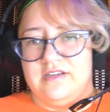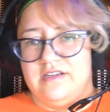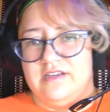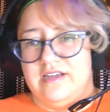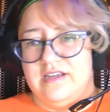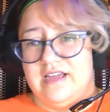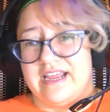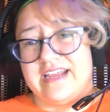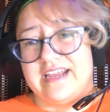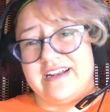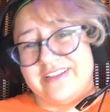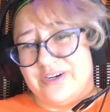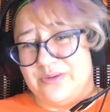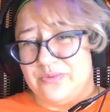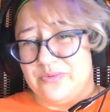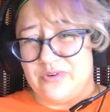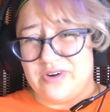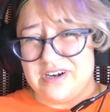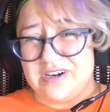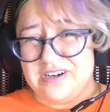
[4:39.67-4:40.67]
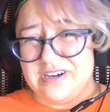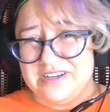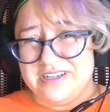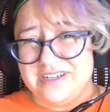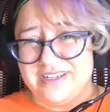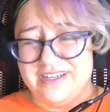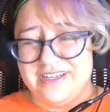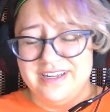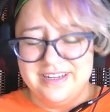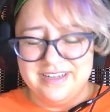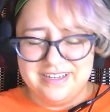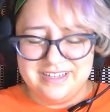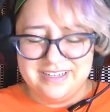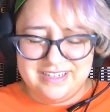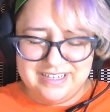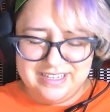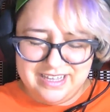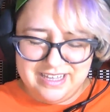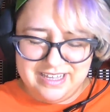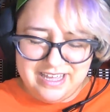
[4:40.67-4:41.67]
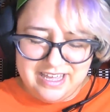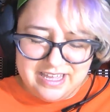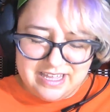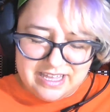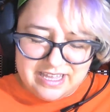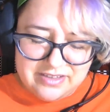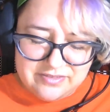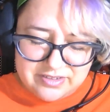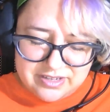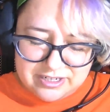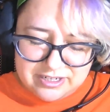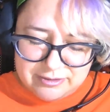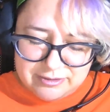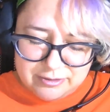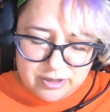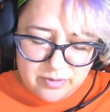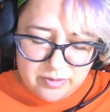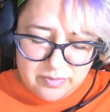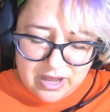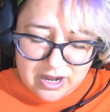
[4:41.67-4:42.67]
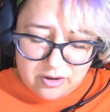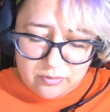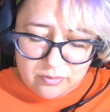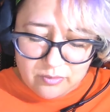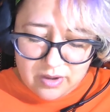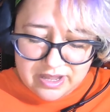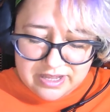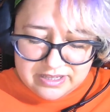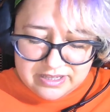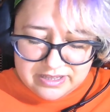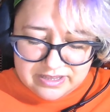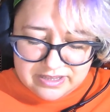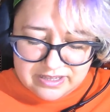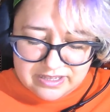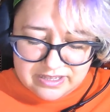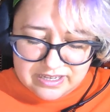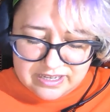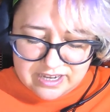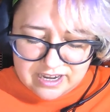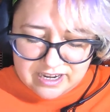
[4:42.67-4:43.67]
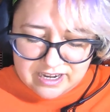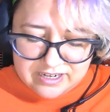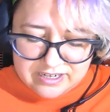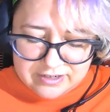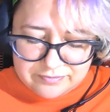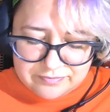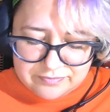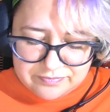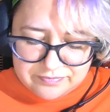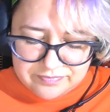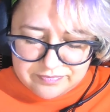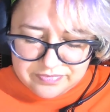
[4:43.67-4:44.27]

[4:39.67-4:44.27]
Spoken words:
bored. Even no matter what the